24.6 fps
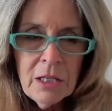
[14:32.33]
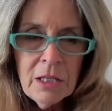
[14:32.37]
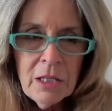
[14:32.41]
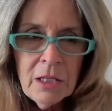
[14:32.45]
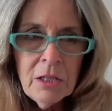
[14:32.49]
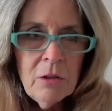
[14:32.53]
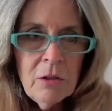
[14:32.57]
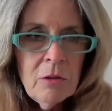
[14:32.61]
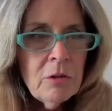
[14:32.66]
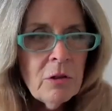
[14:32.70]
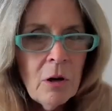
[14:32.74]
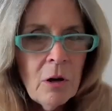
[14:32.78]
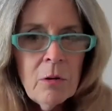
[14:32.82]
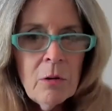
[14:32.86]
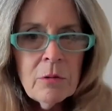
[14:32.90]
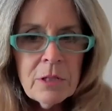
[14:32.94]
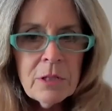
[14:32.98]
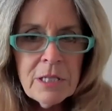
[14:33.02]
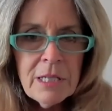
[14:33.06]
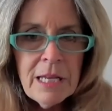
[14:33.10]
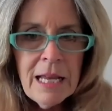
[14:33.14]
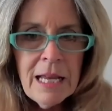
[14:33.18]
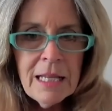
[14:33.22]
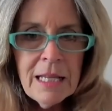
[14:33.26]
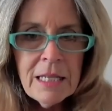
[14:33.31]
you don't
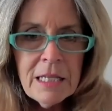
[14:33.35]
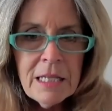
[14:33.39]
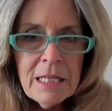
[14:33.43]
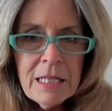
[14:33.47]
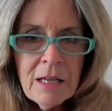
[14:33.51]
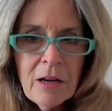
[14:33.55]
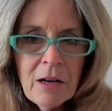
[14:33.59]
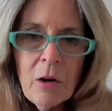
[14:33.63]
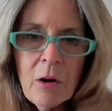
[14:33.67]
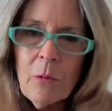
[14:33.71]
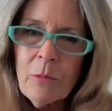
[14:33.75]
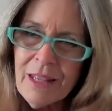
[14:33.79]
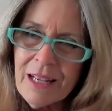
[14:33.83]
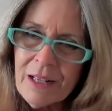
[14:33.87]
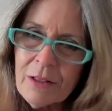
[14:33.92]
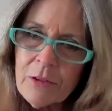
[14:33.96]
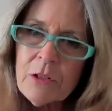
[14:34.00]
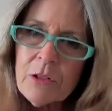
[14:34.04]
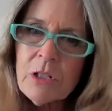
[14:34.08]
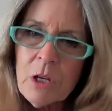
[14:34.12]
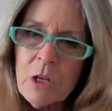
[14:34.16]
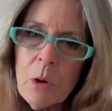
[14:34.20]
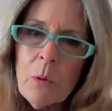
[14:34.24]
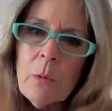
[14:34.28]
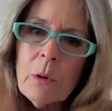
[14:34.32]
sense, oh,
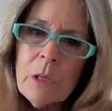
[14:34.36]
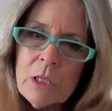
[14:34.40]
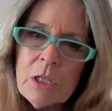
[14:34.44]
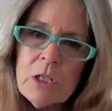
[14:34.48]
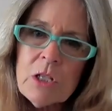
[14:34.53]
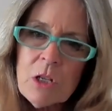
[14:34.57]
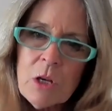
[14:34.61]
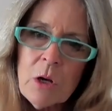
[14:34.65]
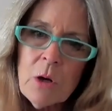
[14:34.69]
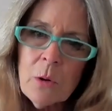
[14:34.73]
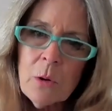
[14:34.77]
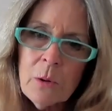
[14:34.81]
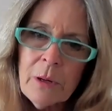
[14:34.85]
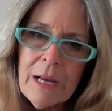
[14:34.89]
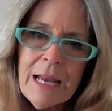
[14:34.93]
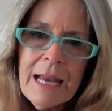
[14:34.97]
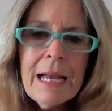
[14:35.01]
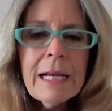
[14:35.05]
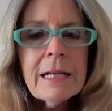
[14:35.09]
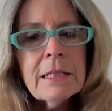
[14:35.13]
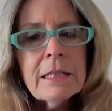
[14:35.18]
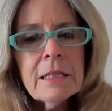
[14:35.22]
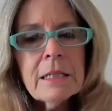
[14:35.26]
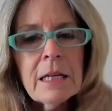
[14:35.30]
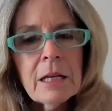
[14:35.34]
there's so-and-so
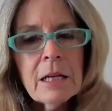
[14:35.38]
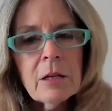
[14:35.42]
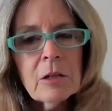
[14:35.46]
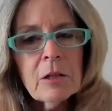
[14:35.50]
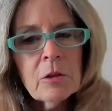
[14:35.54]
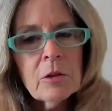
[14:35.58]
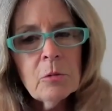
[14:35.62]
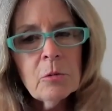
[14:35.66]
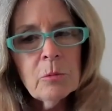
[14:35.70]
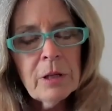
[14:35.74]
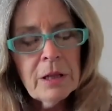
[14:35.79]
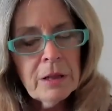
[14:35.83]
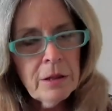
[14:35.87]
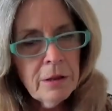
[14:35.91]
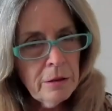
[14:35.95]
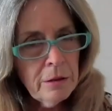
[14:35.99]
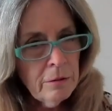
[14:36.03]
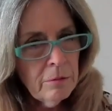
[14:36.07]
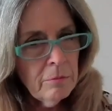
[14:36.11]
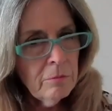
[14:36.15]
acting with